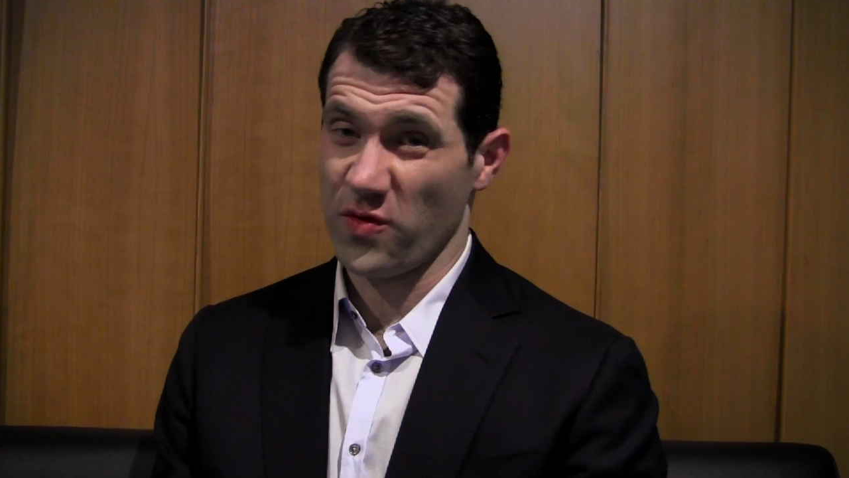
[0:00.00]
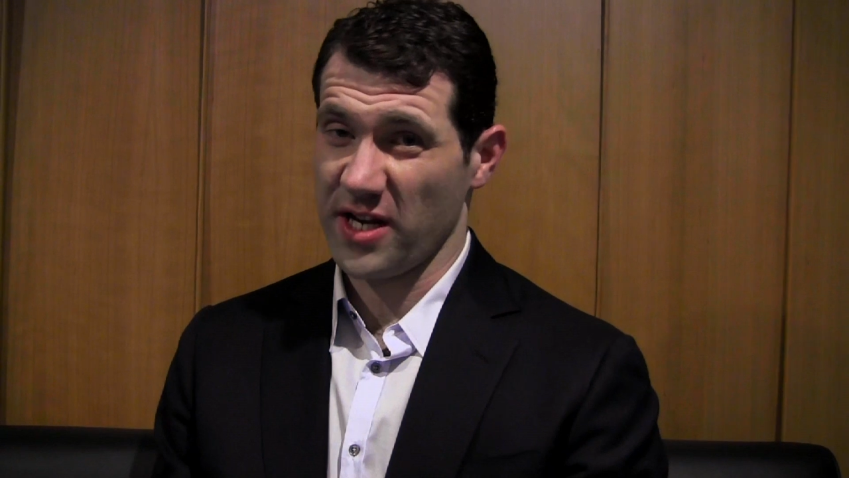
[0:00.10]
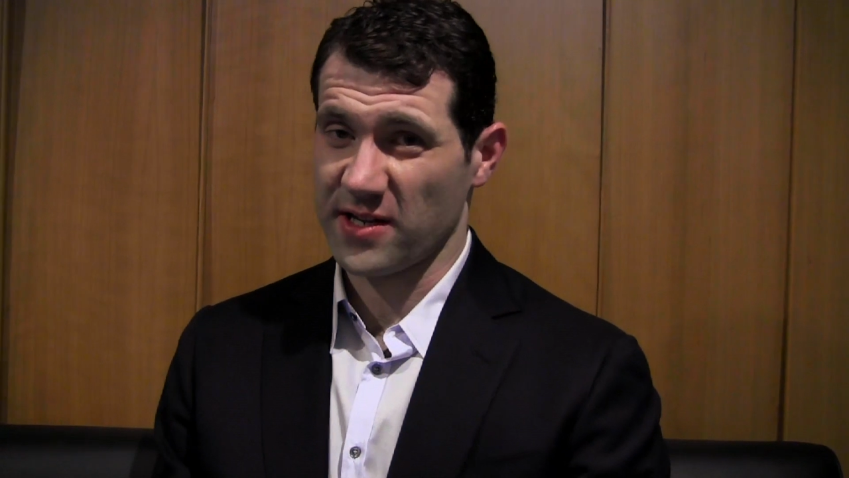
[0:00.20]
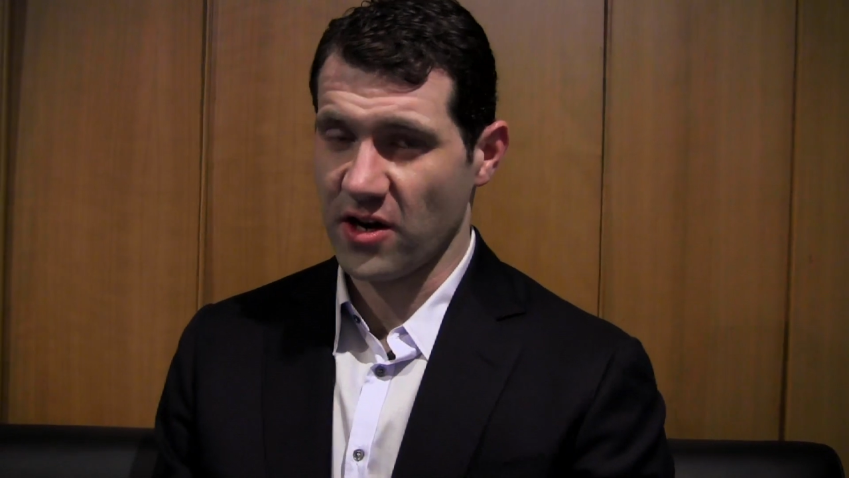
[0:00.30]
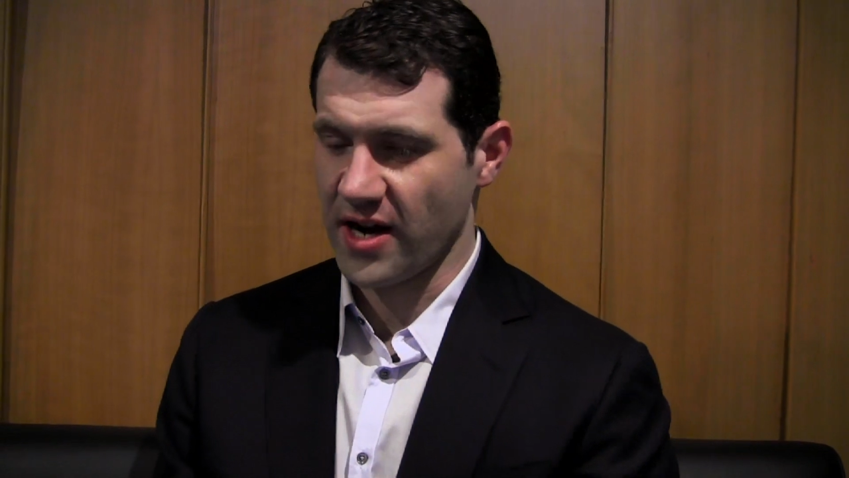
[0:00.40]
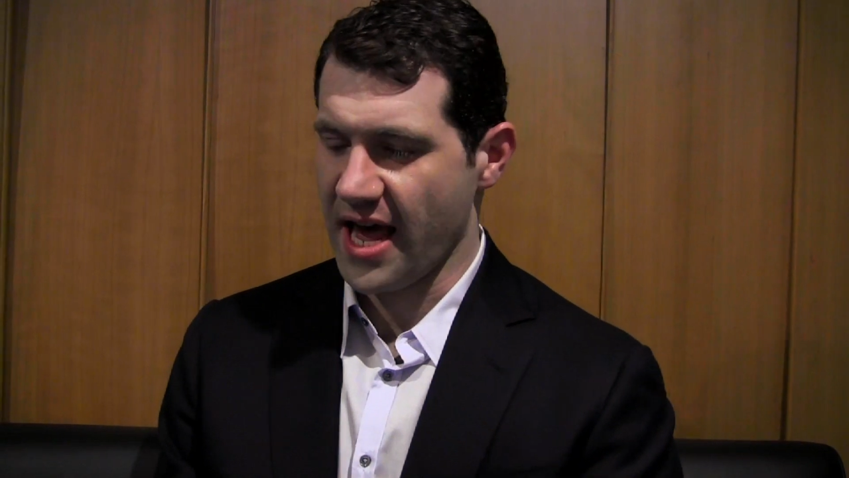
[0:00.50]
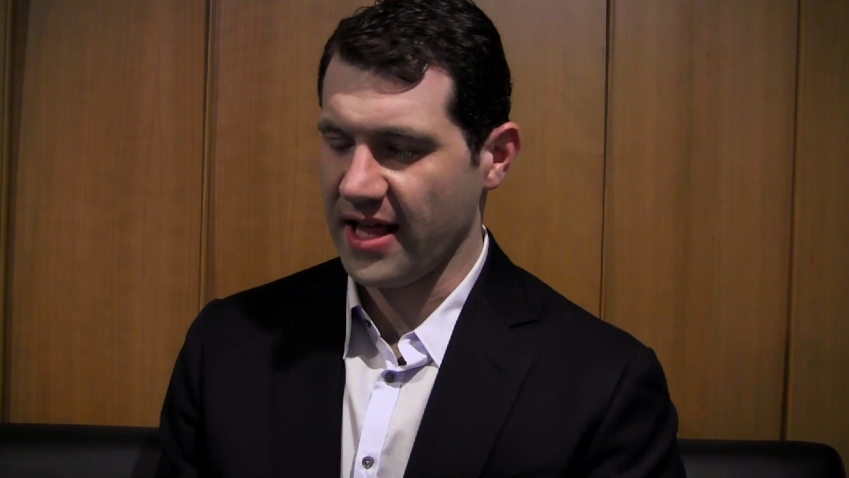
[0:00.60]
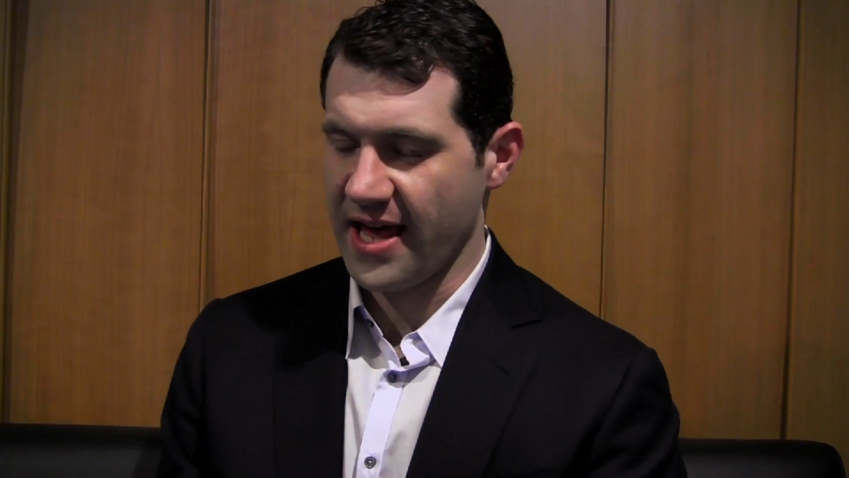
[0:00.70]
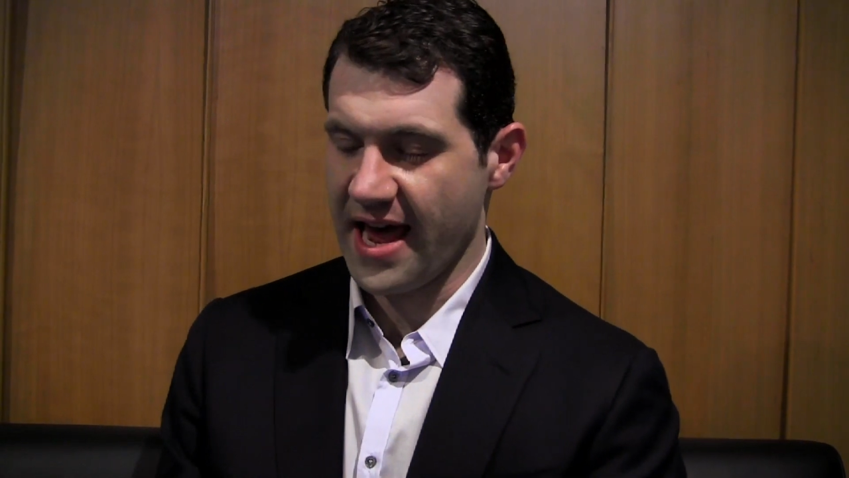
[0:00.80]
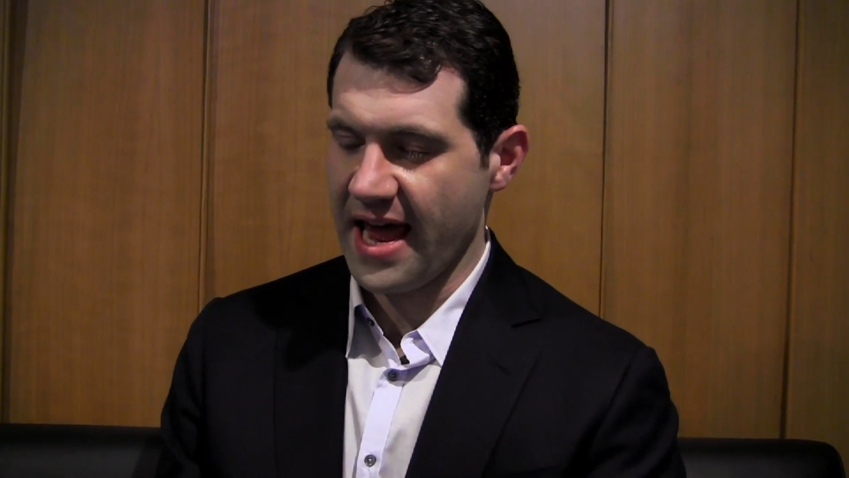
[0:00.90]
weeks ago to
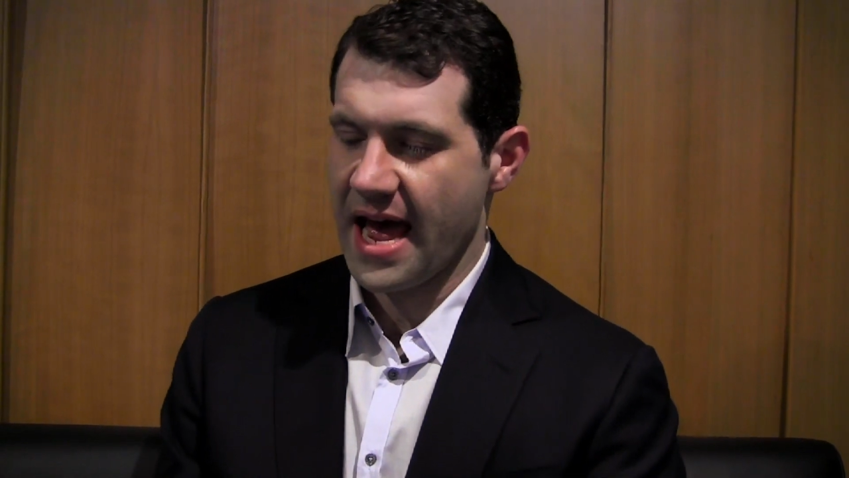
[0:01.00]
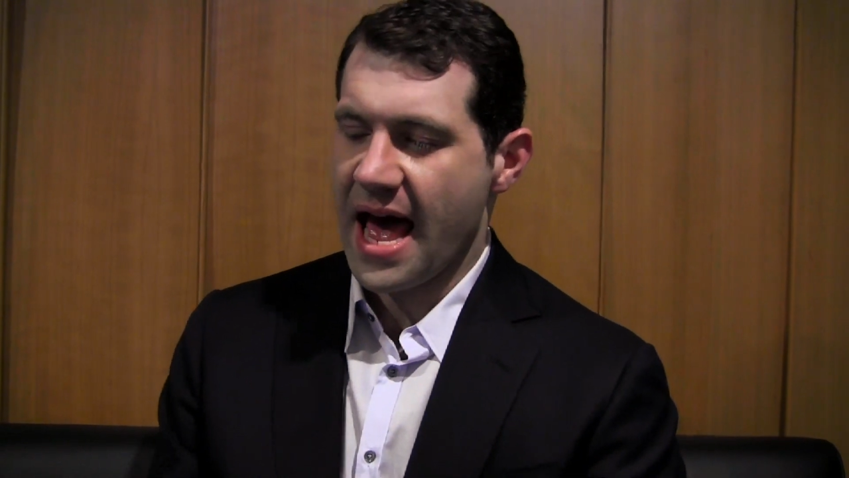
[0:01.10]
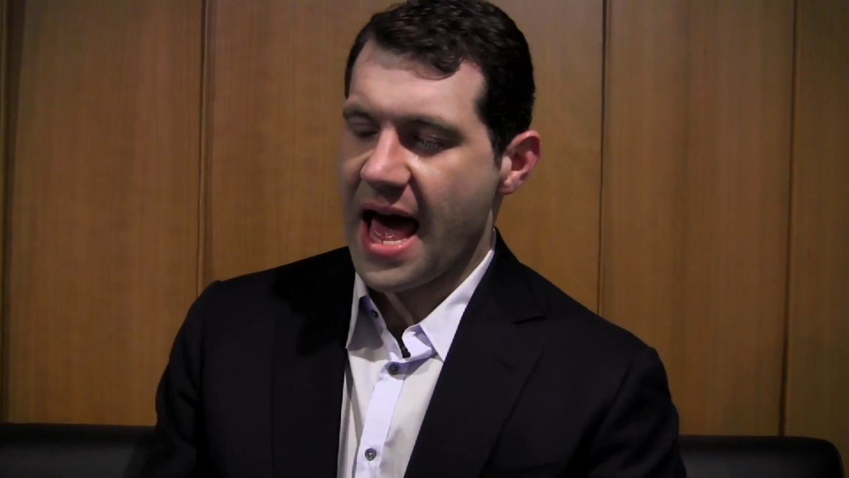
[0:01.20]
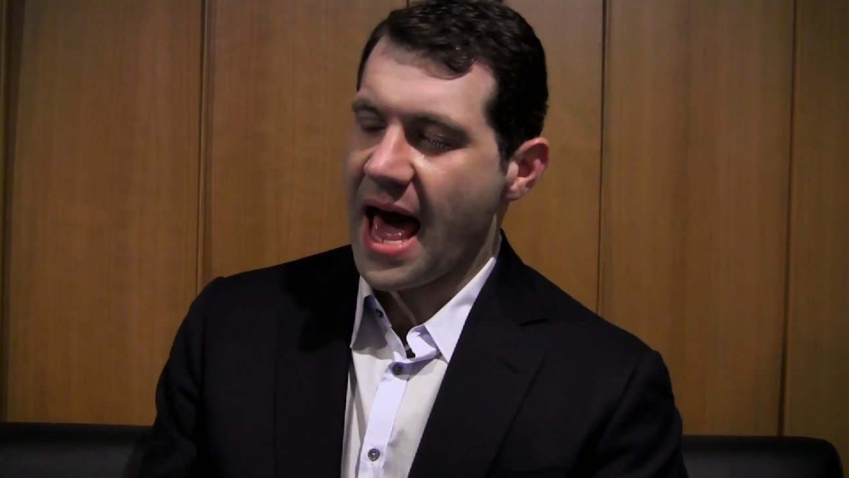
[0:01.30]
LA